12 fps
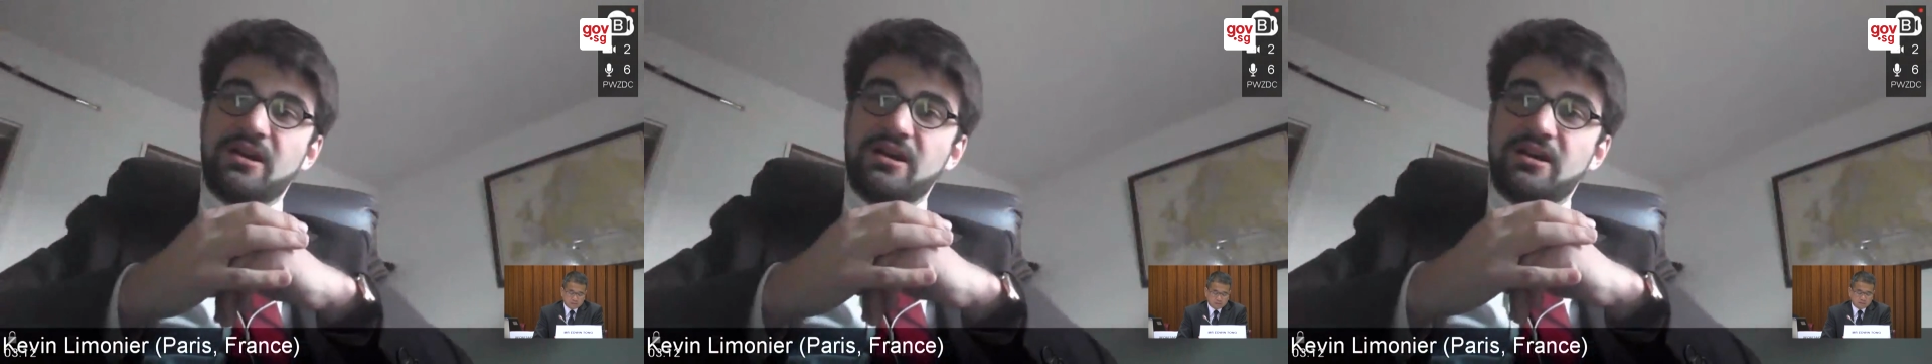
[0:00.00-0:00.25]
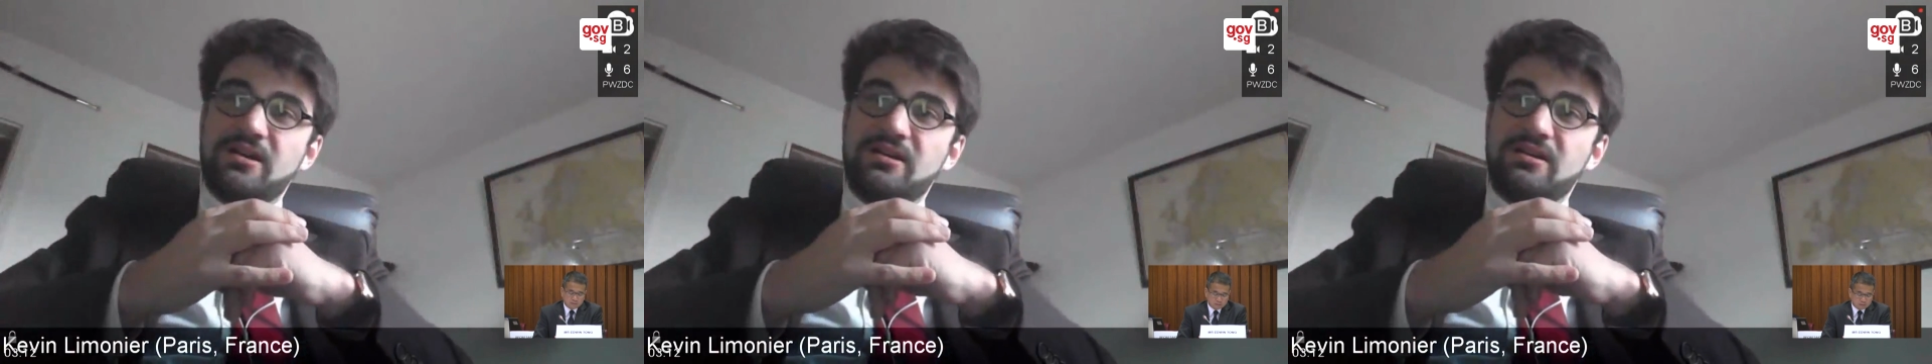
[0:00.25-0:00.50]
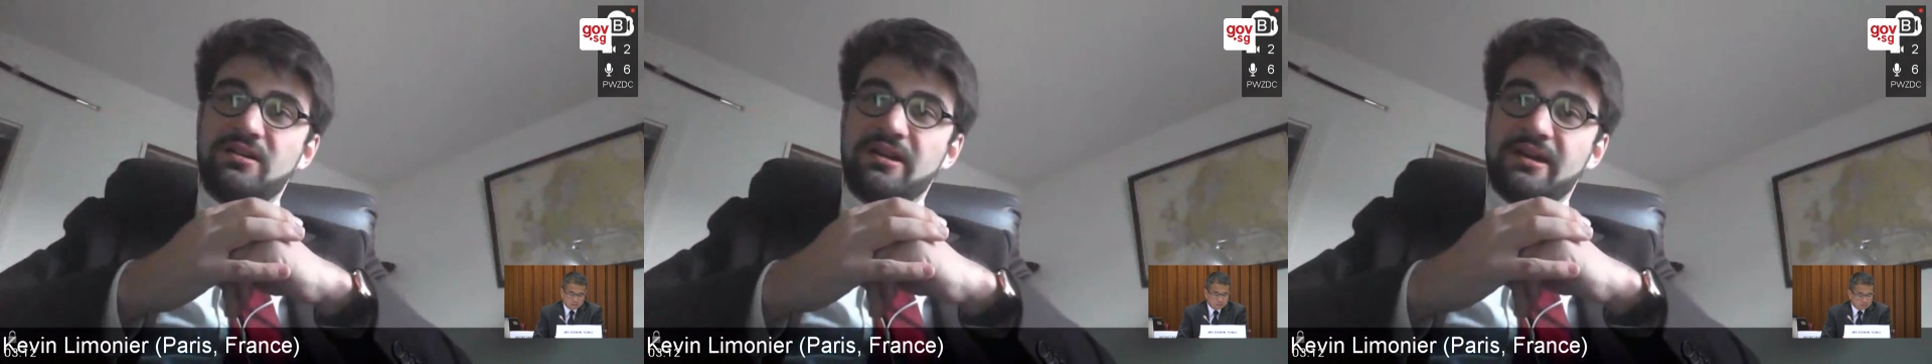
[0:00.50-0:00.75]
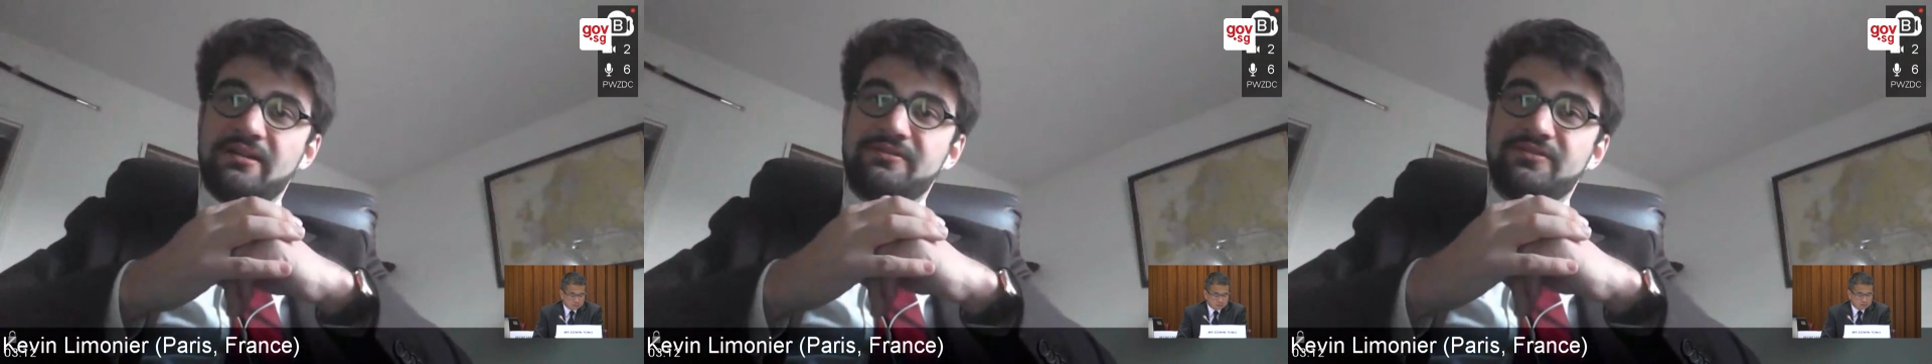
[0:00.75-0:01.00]

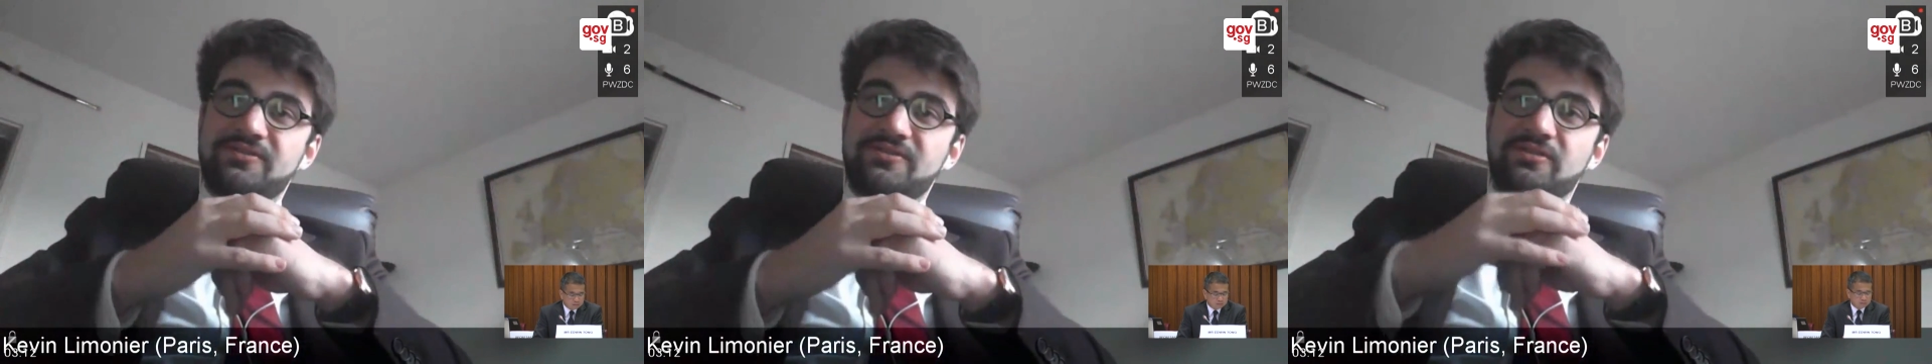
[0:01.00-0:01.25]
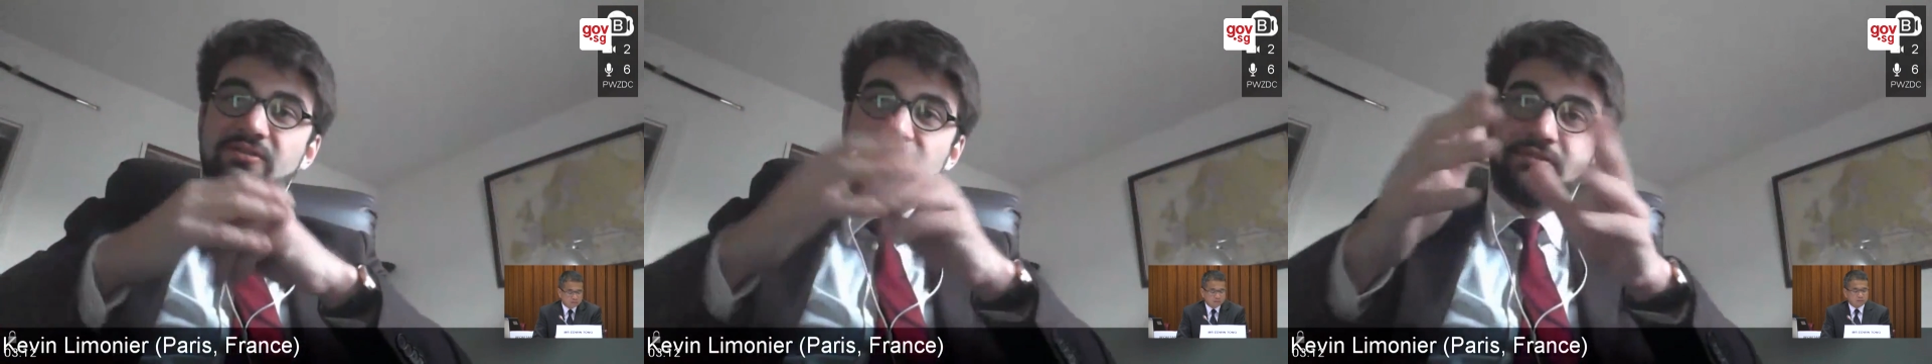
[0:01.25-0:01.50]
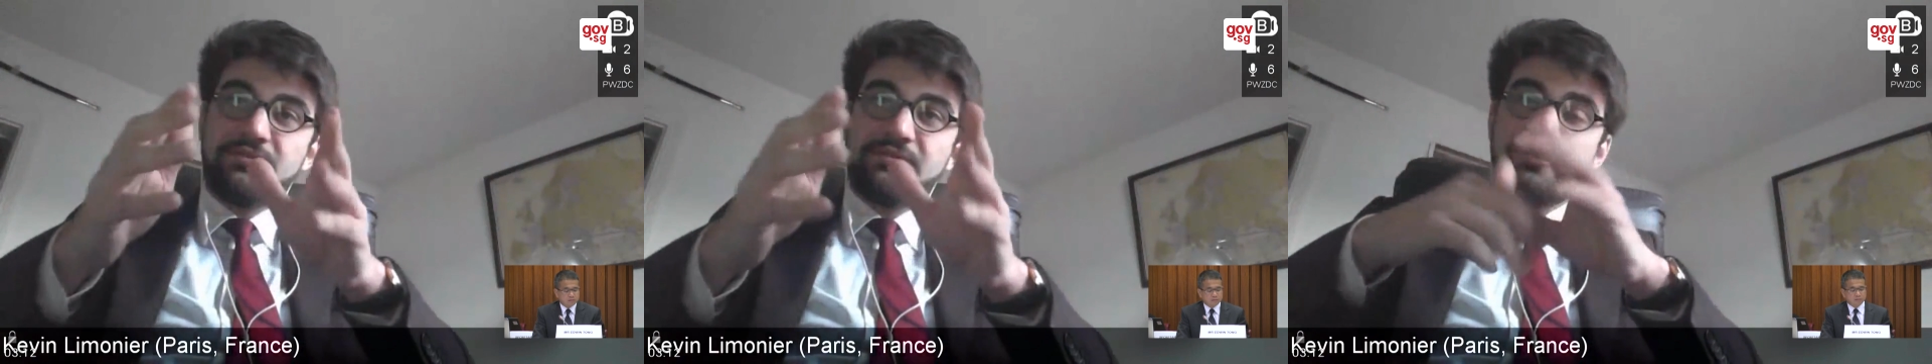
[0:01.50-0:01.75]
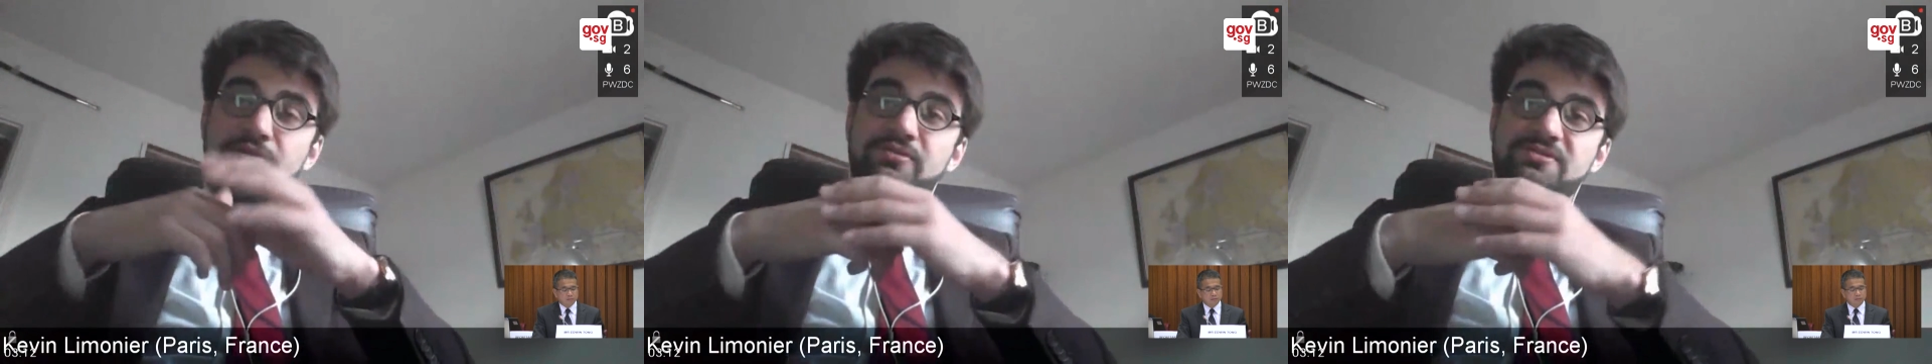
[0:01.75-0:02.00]
And the
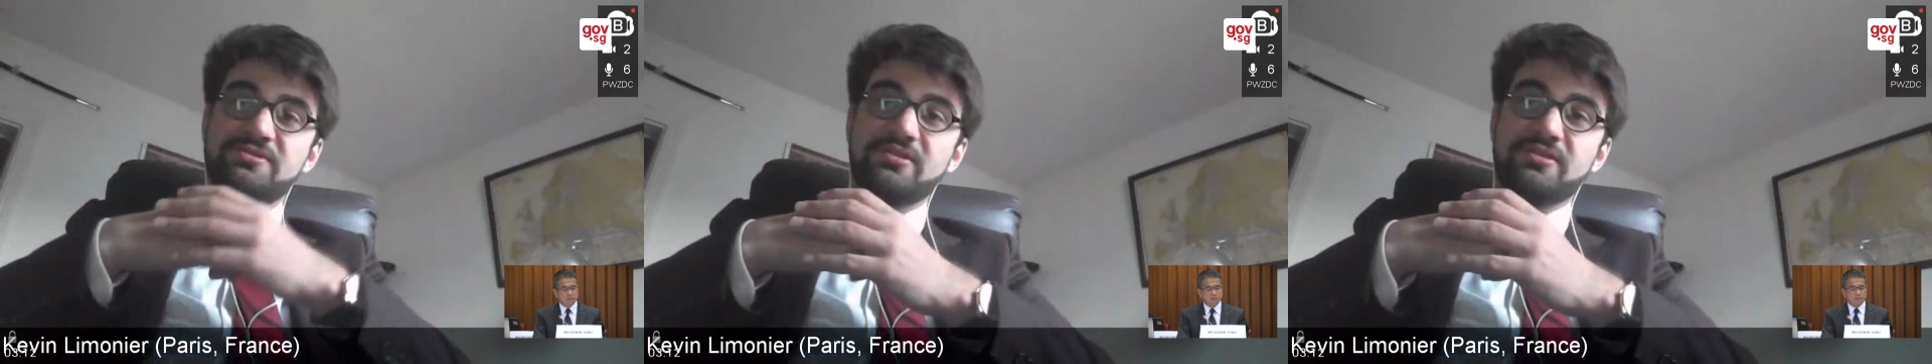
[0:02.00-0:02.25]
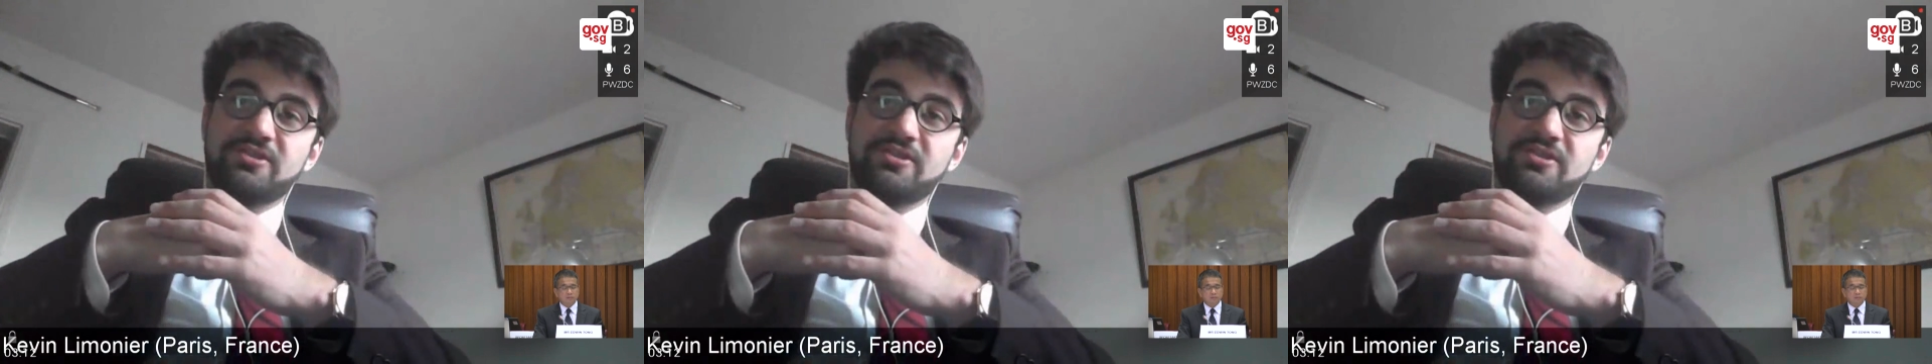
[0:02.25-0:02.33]
third